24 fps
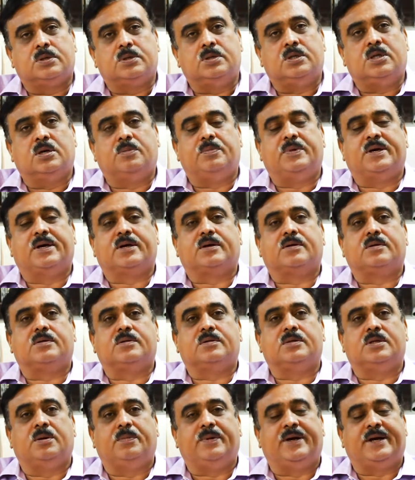they
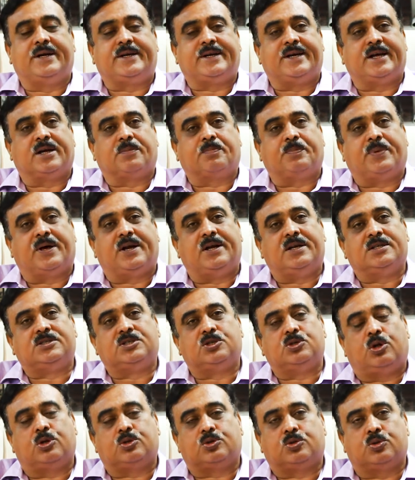may attract
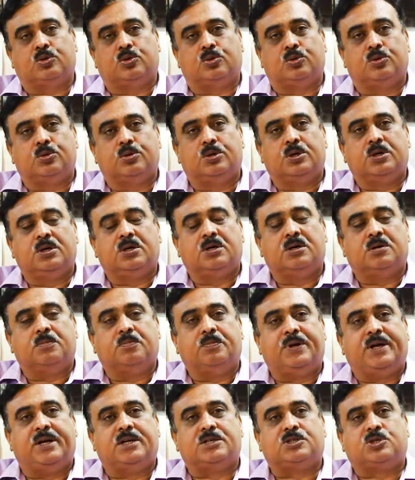paralysis also,
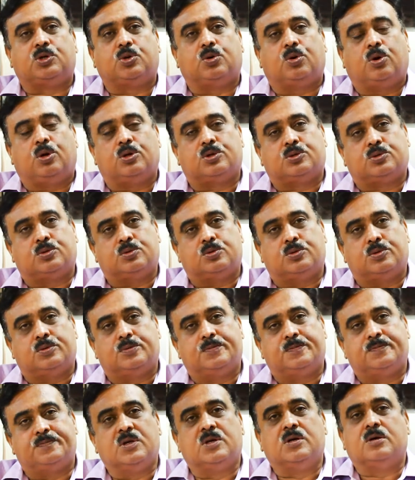brain stroke
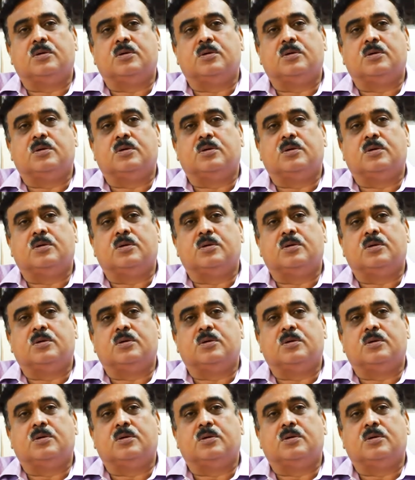also.